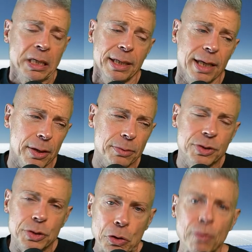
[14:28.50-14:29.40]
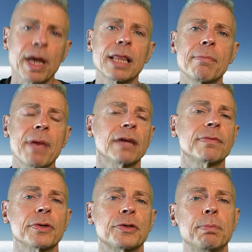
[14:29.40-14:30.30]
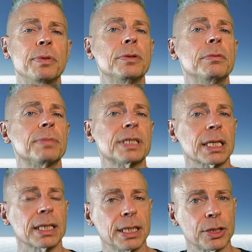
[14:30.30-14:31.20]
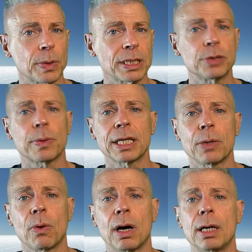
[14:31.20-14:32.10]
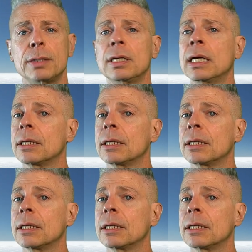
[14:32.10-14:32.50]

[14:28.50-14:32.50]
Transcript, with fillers: you know, during the metaverse boom, particularly in twenty twenty-one,